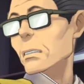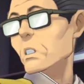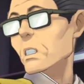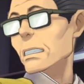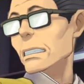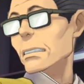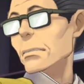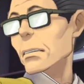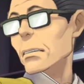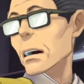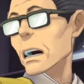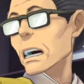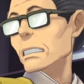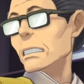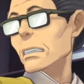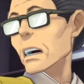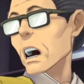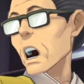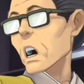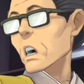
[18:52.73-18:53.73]
Murdering
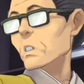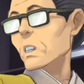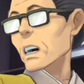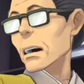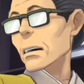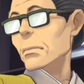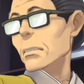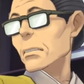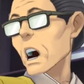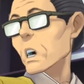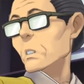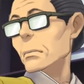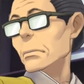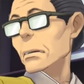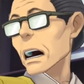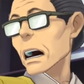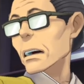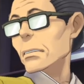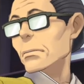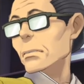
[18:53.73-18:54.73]
a professor from the
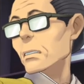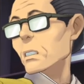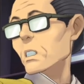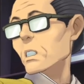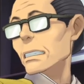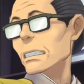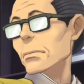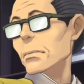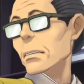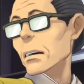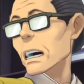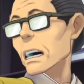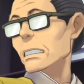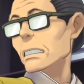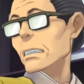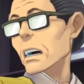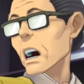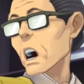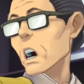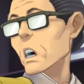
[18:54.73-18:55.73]
very institute that
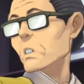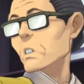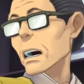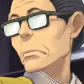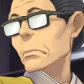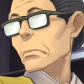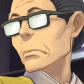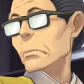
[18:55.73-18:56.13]
provides your